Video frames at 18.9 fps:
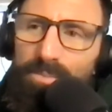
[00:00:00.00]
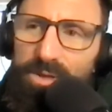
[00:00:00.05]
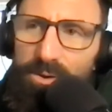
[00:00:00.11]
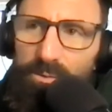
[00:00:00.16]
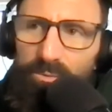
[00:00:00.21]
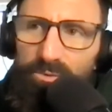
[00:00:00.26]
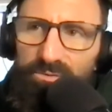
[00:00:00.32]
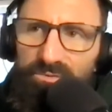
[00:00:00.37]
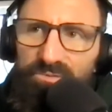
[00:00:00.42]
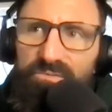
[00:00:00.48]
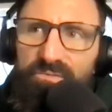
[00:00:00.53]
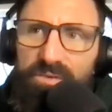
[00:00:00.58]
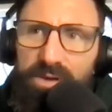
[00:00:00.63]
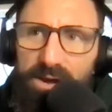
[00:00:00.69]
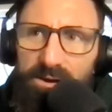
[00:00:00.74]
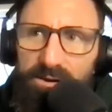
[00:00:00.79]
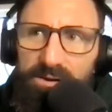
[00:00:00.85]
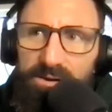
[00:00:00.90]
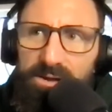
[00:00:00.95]
It was
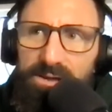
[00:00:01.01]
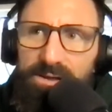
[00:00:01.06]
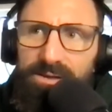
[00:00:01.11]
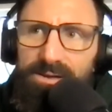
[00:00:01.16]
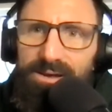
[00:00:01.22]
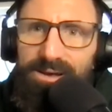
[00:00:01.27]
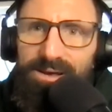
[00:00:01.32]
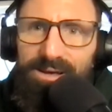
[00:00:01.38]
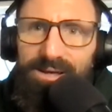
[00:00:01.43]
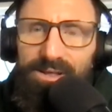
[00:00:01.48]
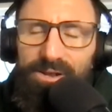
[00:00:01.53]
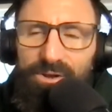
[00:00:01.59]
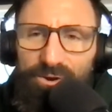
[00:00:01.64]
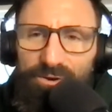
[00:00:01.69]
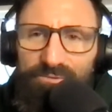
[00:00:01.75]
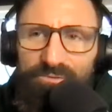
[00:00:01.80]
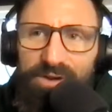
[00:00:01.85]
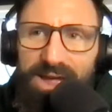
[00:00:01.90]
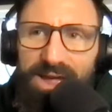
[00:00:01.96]
very
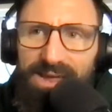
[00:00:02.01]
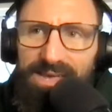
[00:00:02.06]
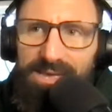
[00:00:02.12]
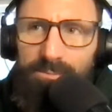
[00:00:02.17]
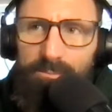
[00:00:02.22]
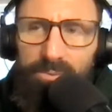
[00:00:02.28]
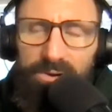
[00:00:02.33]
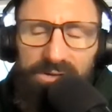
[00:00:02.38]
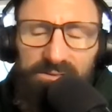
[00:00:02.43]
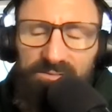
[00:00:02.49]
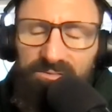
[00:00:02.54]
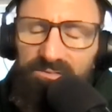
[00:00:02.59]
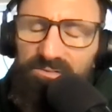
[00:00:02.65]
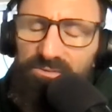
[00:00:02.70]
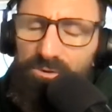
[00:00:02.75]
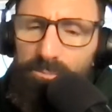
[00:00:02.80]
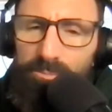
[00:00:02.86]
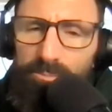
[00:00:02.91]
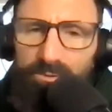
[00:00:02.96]
nerve-wracking, but
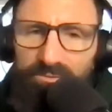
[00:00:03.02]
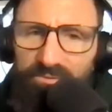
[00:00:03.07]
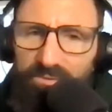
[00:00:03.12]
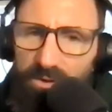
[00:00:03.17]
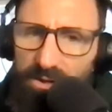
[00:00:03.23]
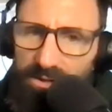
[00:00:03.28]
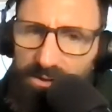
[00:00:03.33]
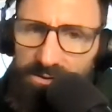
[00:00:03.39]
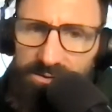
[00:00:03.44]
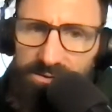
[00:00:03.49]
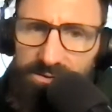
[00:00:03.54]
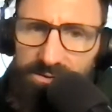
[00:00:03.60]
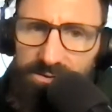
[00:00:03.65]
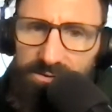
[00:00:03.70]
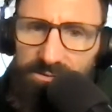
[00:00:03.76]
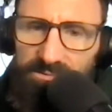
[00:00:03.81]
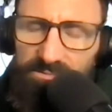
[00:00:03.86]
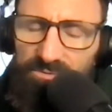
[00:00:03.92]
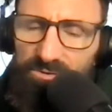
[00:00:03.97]
super fun.
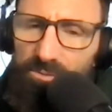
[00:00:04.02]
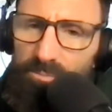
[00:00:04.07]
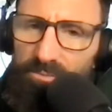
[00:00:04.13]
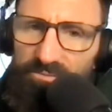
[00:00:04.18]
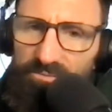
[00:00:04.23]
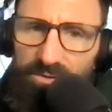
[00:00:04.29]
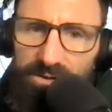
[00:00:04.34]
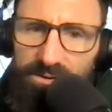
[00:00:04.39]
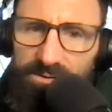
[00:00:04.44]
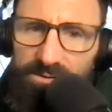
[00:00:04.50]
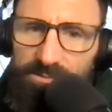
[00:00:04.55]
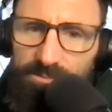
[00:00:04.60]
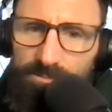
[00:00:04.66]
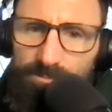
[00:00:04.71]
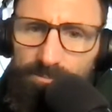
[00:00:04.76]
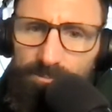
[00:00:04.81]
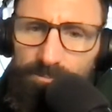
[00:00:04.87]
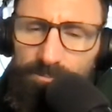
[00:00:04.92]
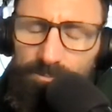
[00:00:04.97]
Super fun.
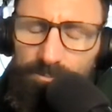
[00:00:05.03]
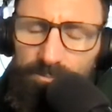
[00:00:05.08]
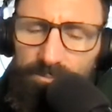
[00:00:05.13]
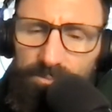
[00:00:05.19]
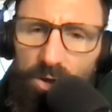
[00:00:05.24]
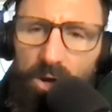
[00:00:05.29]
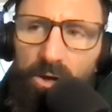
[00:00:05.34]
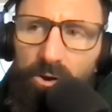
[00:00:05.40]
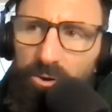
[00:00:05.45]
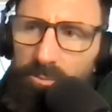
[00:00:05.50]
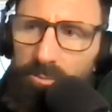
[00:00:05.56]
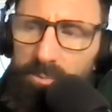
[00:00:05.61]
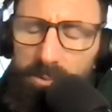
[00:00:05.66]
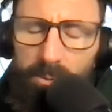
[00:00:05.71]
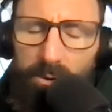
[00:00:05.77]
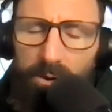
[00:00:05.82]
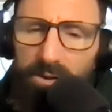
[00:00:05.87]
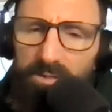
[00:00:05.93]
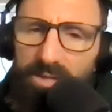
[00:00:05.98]
Honored to be
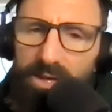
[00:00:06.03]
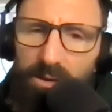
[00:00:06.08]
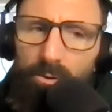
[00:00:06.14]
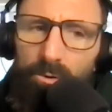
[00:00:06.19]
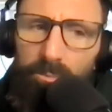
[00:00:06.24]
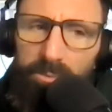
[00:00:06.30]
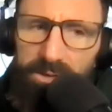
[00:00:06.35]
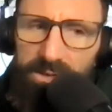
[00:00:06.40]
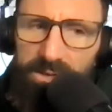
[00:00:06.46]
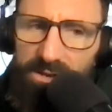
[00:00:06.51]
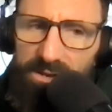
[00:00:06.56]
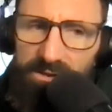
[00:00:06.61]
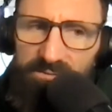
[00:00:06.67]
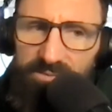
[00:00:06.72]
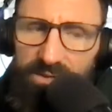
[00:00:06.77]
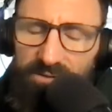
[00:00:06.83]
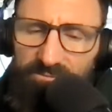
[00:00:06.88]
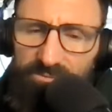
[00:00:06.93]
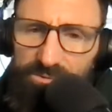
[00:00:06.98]
part of that whole beginning of
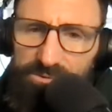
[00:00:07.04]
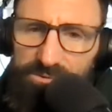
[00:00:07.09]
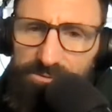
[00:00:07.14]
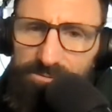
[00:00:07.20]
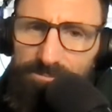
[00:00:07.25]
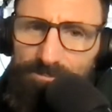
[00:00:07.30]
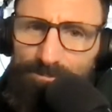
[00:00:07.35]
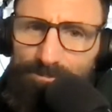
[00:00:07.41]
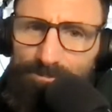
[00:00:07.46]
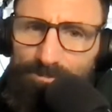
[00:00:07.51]
that for sure.